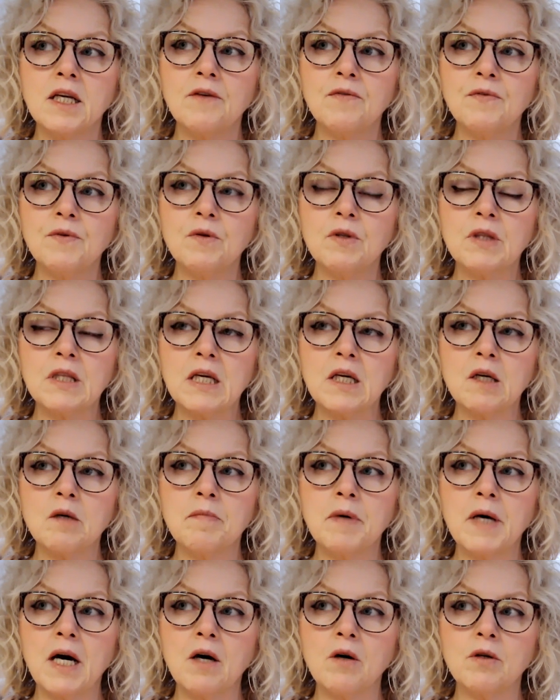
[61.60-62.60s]
if you think
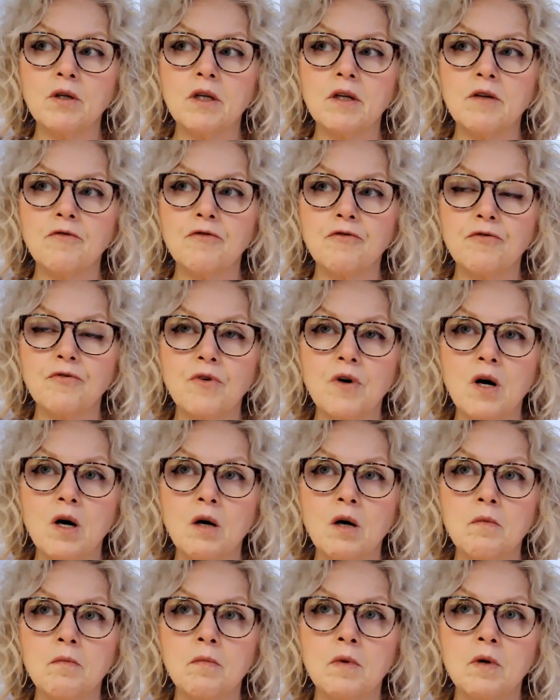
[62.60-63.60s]
about it
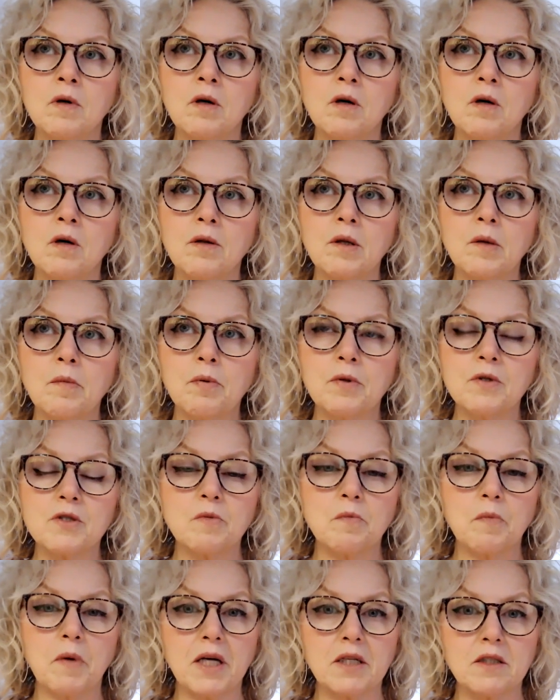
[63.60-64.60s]
from the
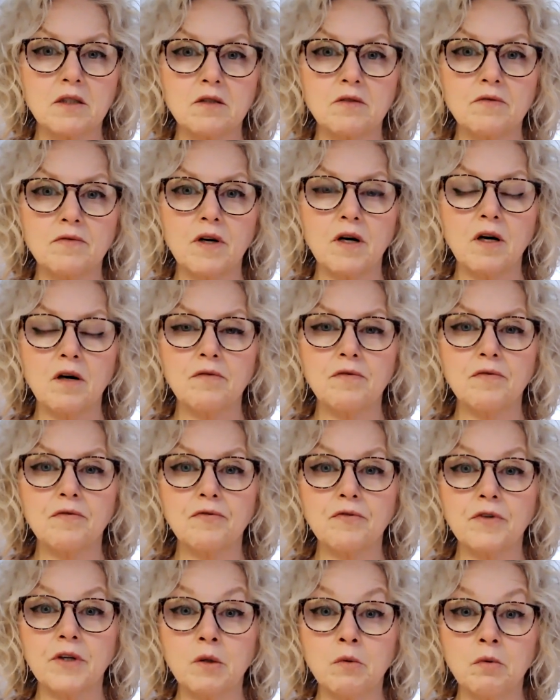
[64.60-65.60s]
perspective of
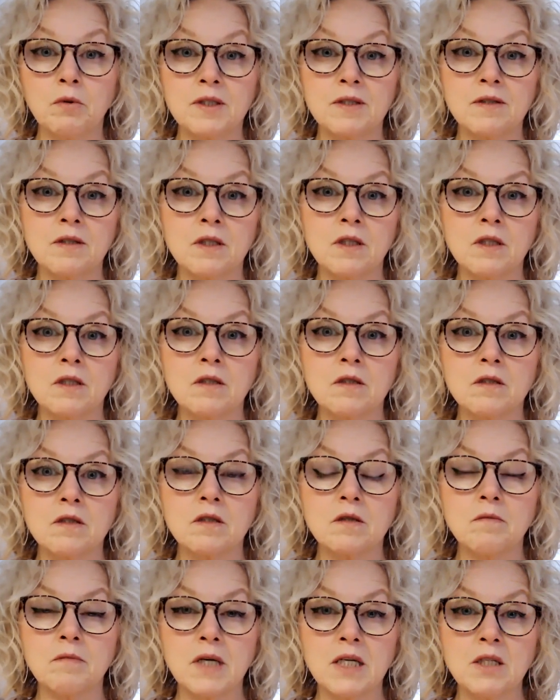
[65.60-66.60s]

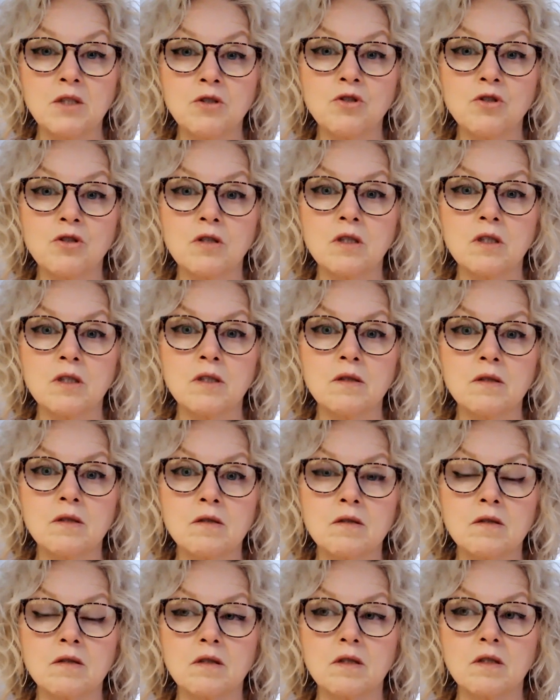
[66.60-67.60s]
frequencies,
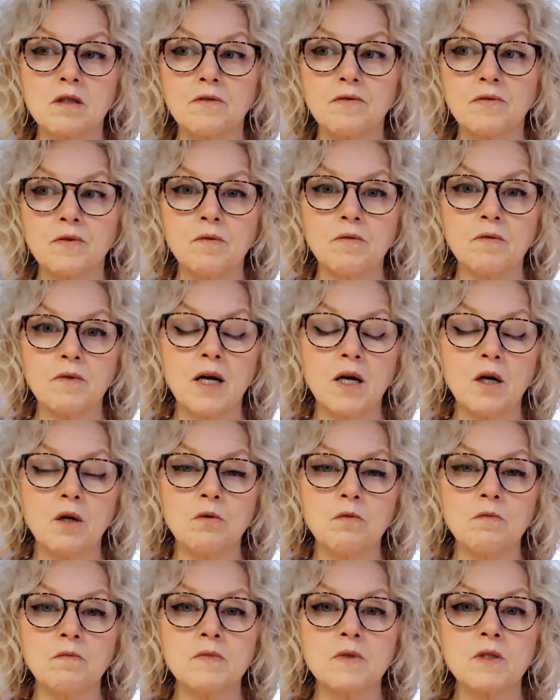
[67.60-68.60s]
dimensions, the different
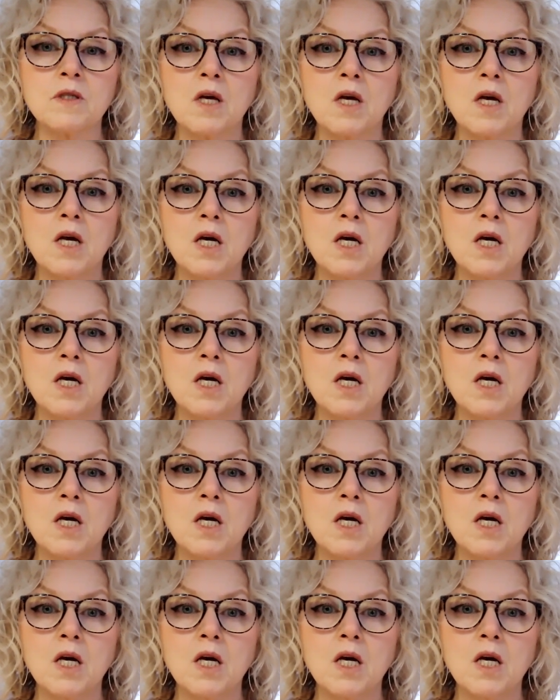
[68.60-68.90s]
realms,